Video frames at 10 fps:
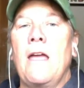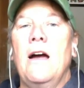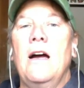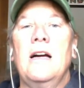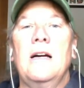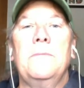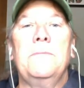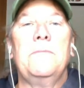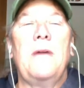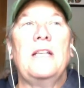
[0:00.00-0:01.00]

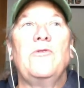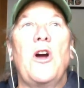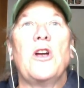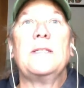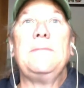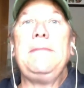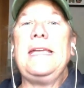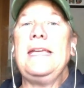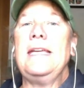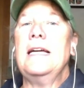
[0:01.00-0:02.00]
As far as
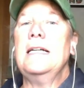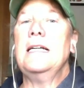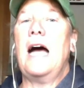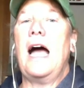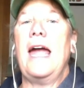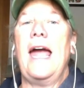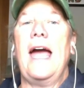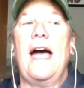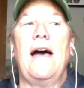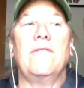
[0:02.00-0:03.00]
me, I
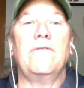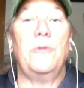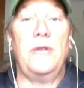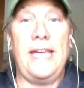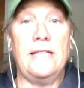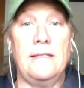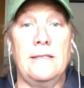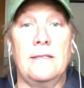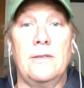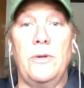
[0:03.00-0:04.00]
have 3
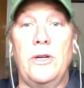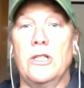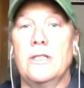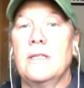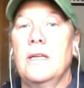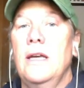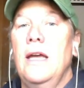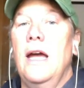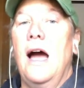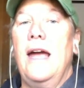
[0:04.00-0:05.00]
kids, 3 girls.
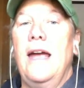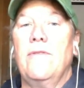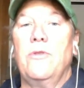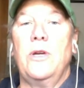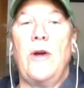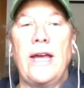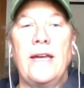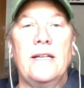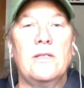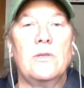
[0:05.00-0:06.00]
I have 3
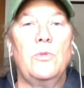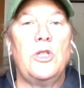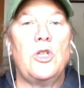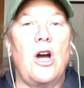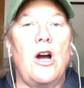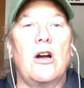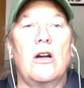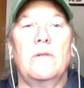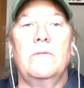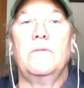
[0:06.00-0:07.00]
grandkids, which
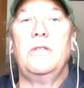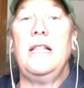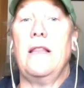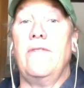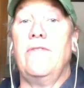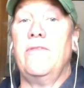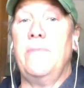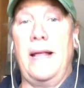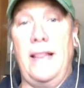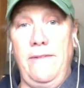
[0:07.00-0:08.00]
are the love of
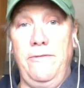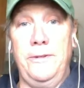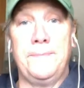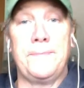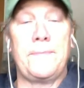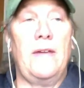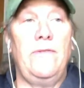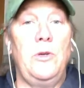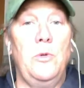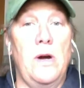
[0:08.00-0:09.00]
my life.
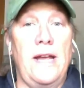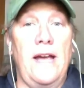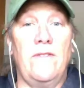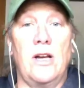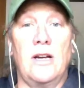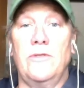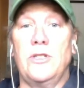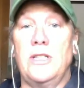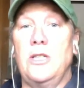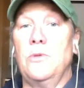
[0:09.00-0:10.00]
If you want to have a long
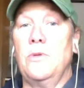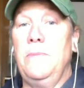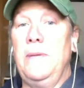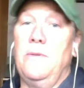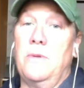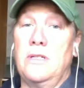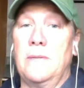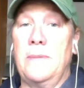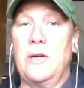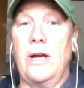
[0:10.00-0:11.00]
conversation with me, you want to
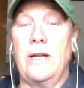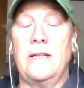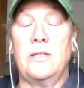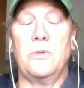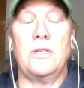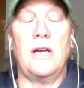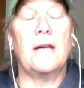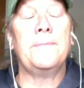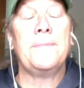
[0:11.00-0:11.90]
talk to my grandkids, we'll talk.